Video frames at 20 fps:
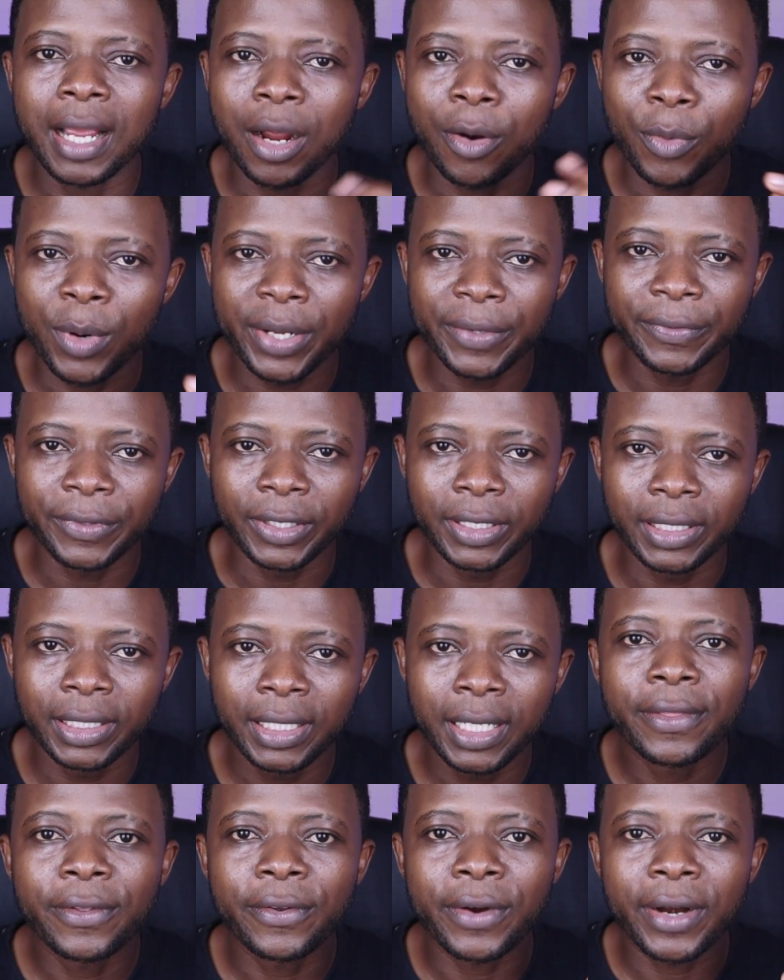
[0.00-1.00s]
However,
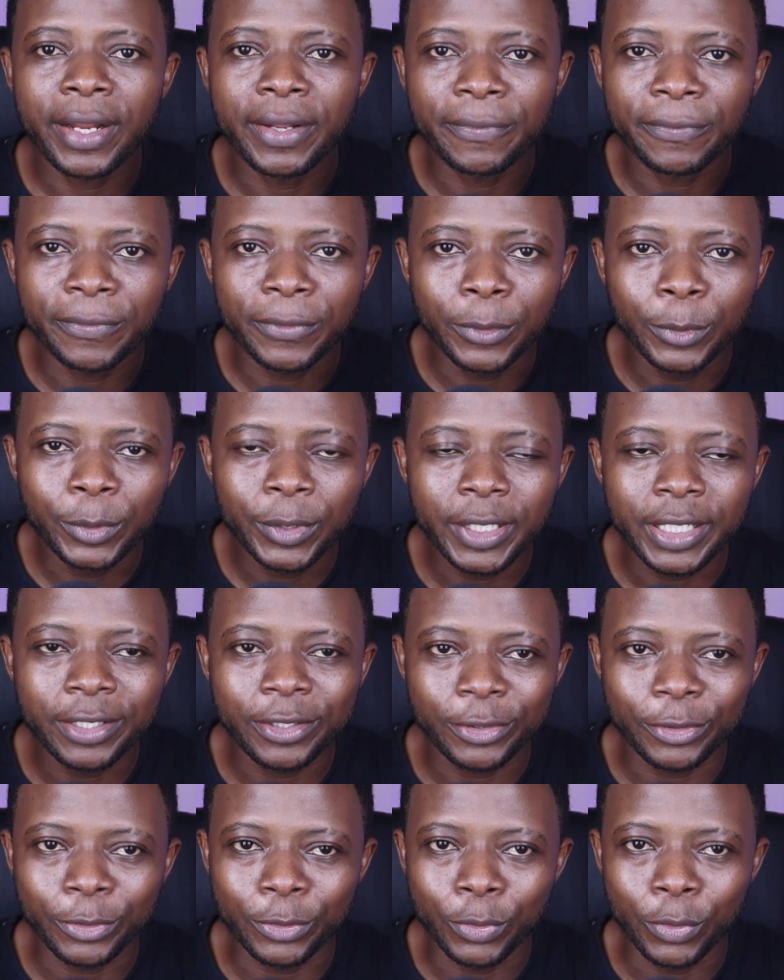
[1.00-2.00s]
there are a few
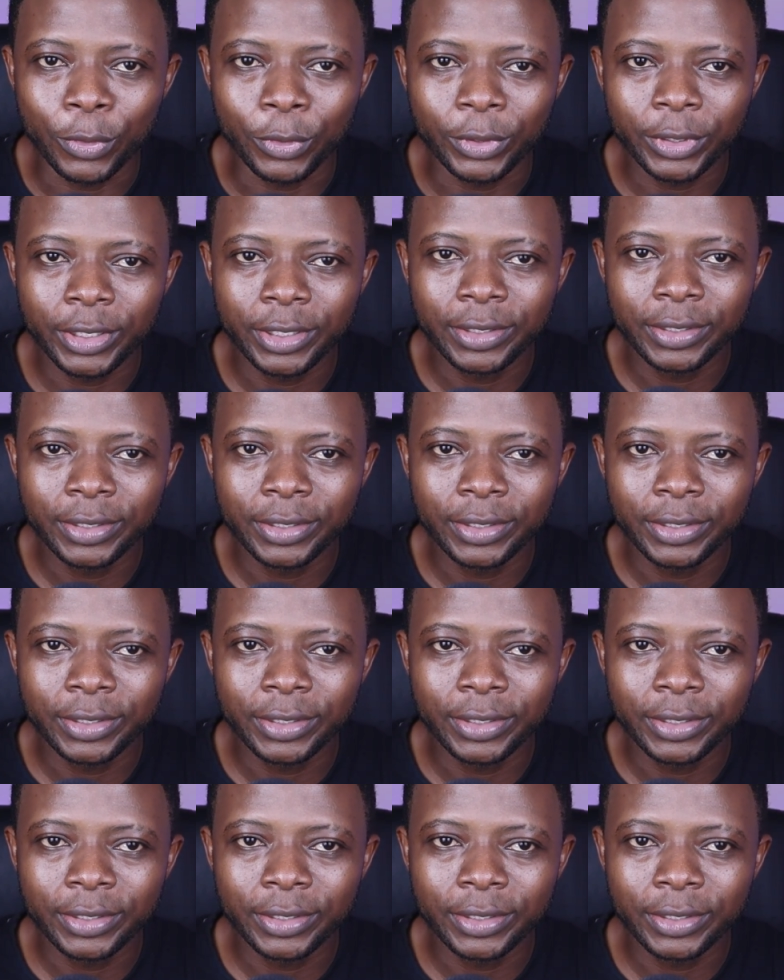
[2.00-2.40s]
things to note.